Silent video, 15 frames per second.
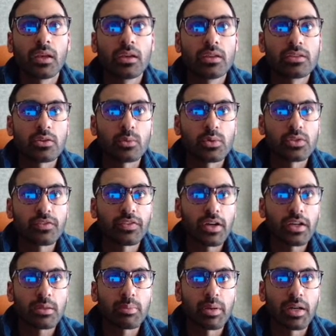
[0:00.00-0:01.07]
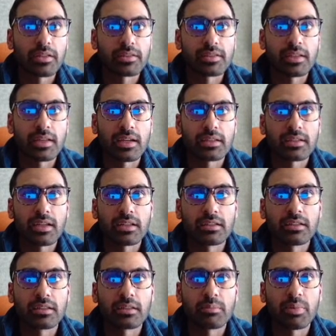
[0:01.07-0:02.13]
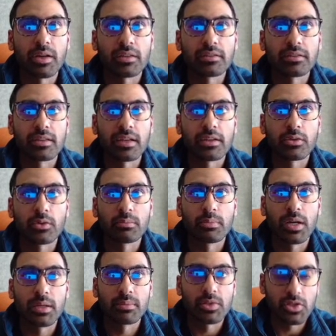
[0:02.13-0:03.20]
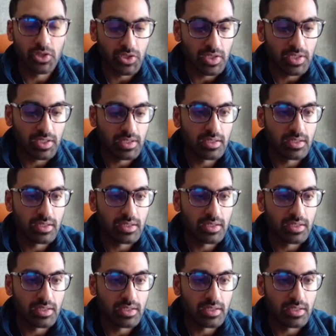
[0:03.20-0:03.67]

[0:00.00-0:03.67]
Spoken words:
So we'll define the path to that, and the path to that on my machine